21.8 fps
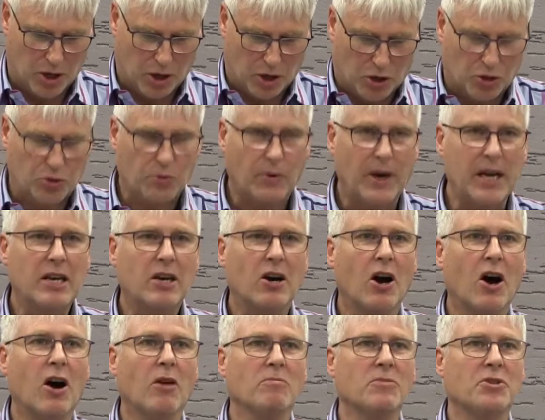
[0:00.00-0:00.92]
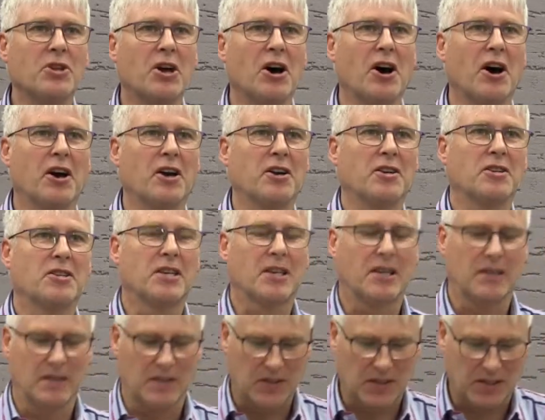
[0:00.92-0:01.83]
So I come now to
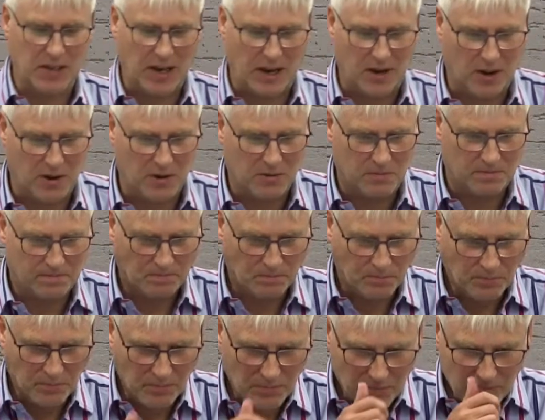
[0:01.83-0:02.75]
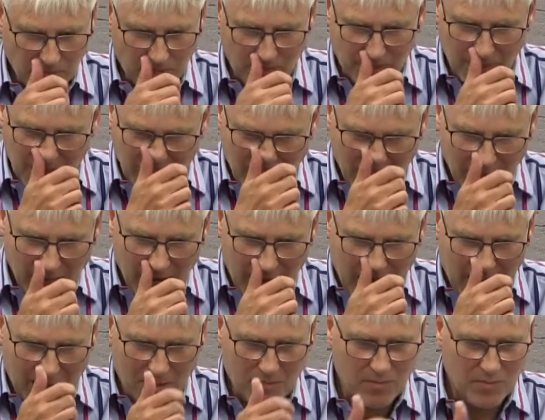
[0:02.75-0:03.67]
consider
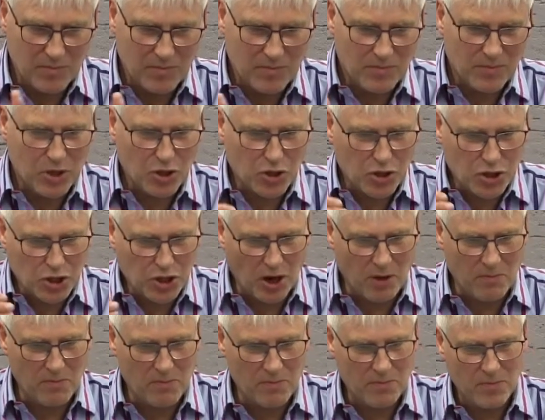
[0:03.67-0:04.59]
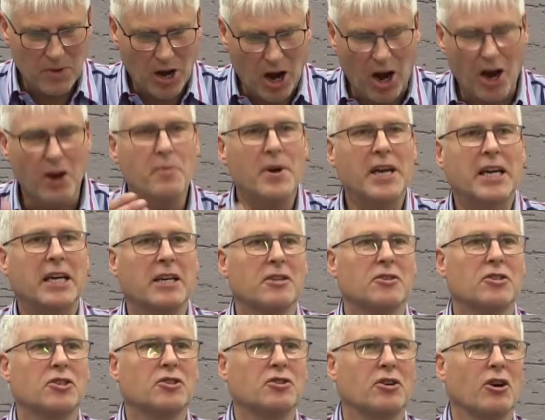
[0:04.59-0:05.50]
how we
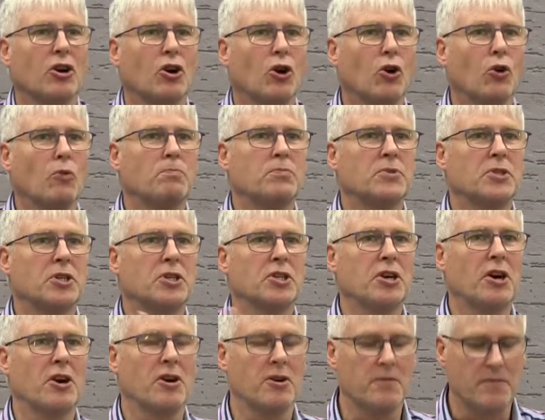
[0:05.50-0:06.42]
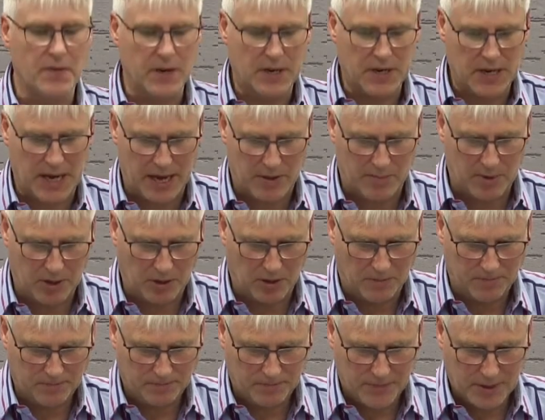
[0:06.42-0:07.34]
can sort of hope to turn the
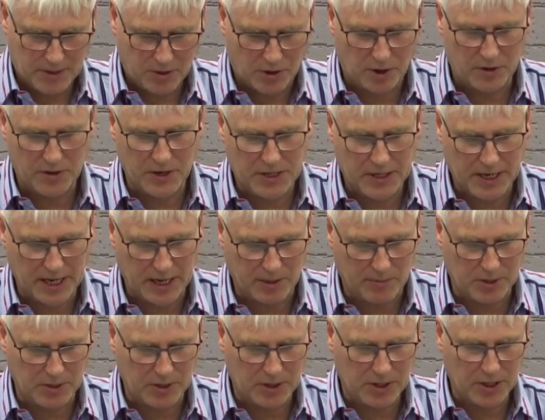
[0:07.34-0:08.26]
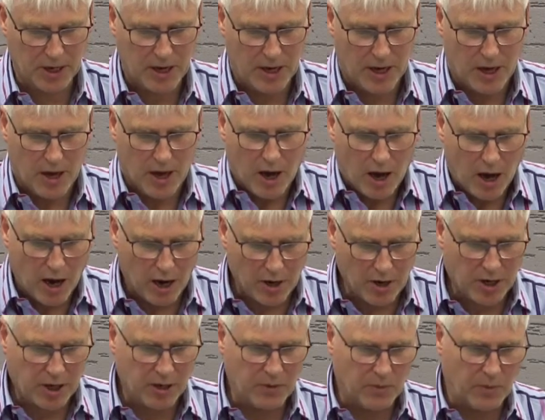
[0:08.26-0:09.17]
tables. How
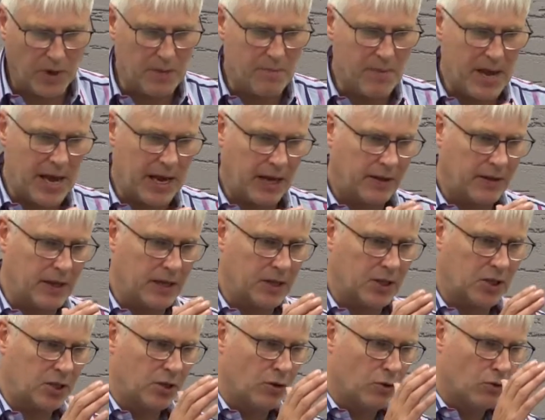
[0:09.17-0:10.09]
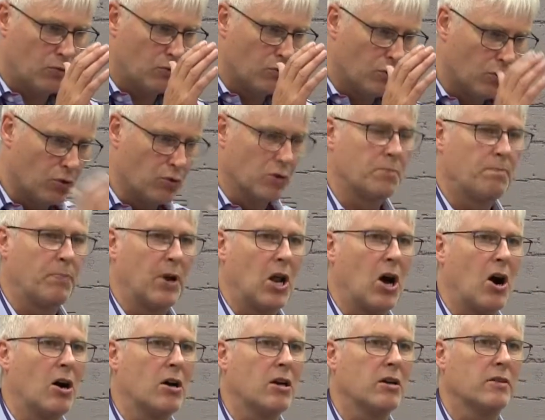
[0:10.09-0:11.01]
can we make this
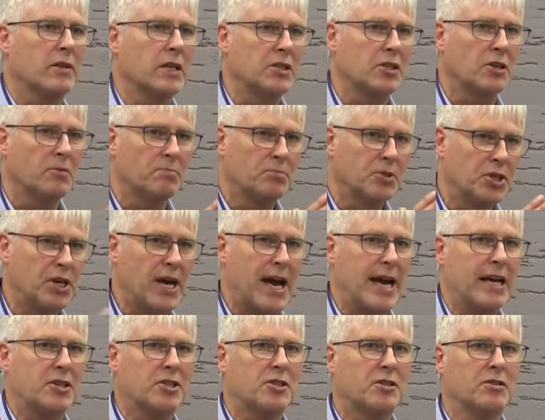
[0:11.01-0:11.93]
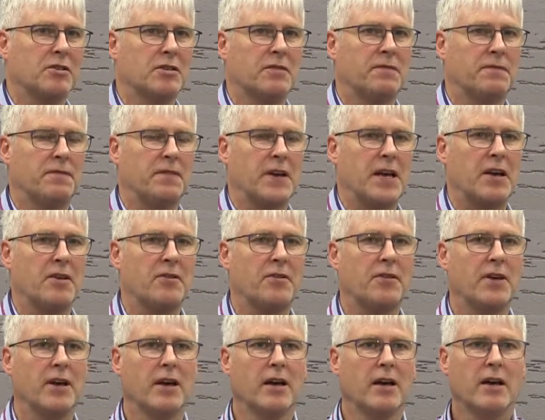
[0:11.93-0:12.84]
roadblock, this objection to faith,
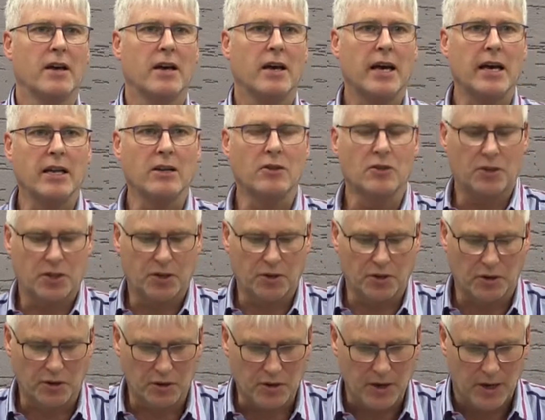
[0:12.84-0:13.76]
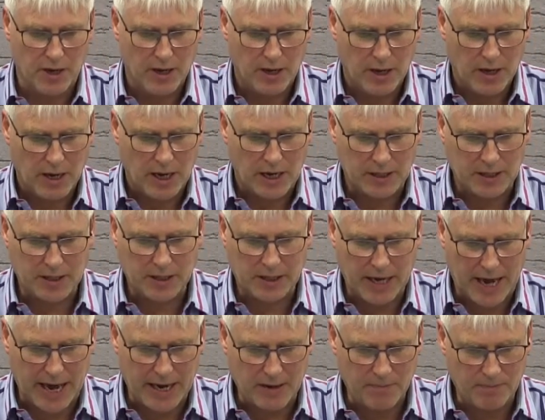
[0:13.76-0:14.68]
into a
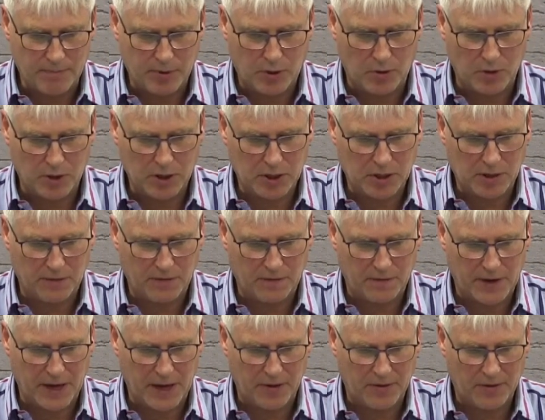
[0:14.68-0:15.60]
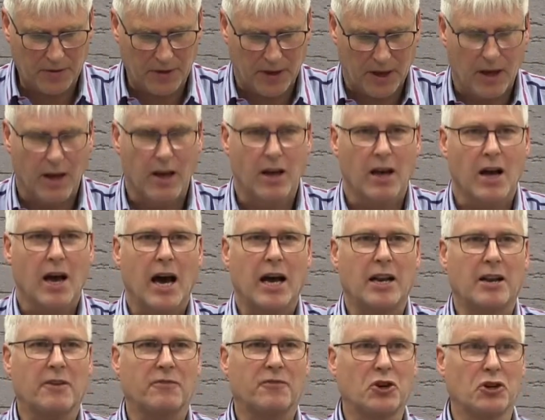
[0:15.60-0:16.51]
signpost to faith?
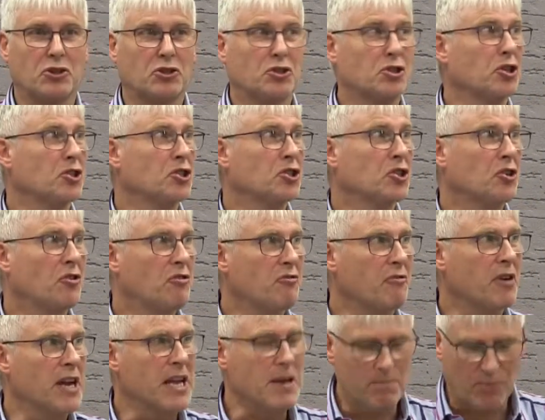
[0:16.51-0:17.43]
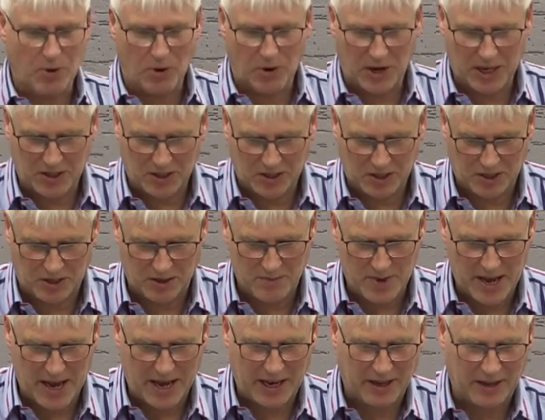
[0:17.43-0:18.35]
And I've got just 3 points to
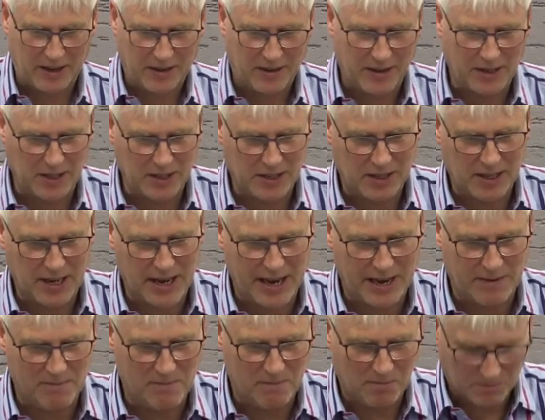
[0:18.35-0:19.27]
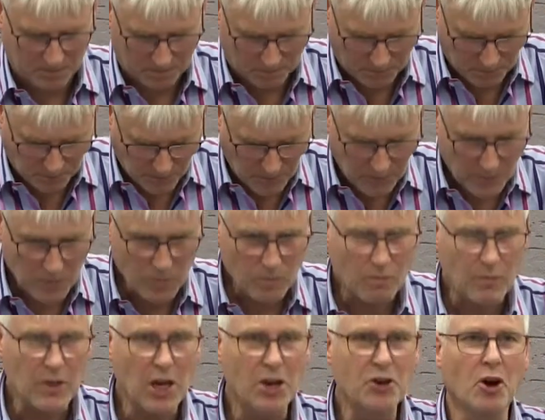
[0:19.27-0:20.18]
make this time.
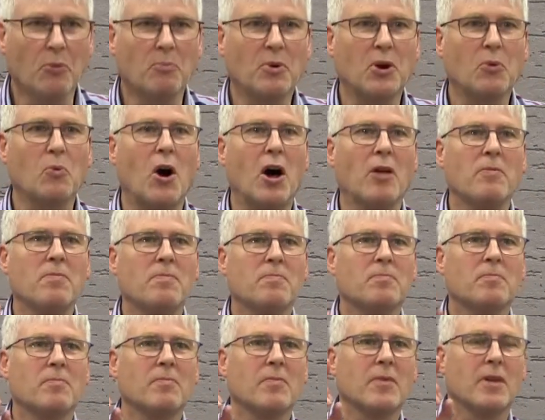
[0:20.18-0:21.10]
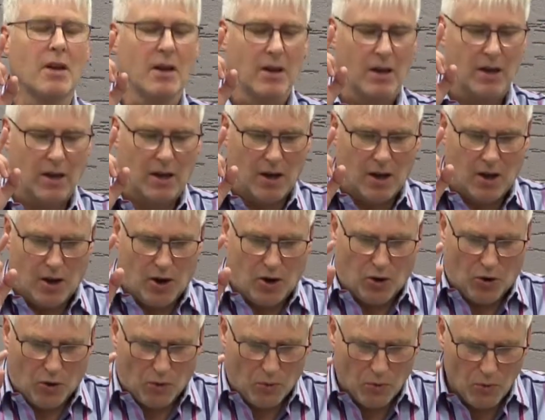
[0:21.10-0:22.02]
Number one,
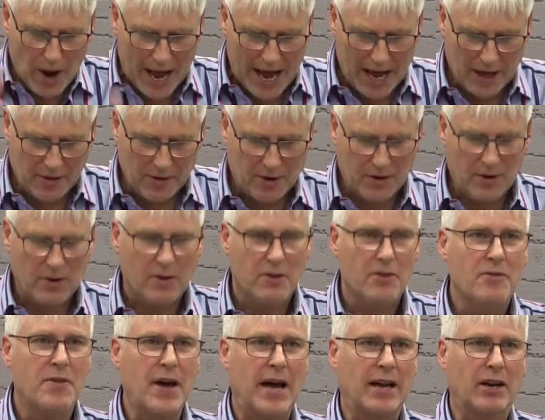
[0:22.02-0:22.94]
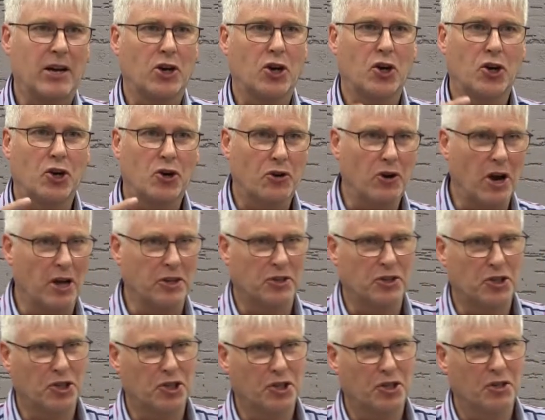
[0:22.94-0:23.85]
rather than a
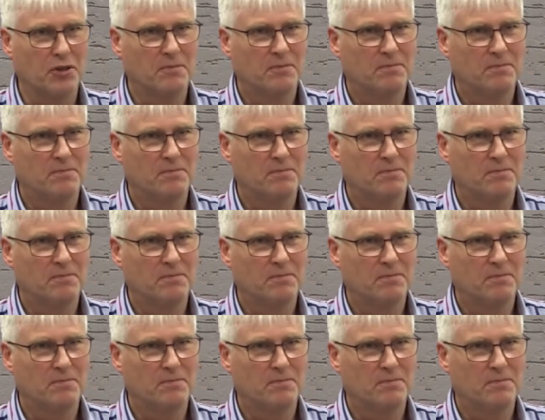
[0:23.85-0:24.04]
crutch,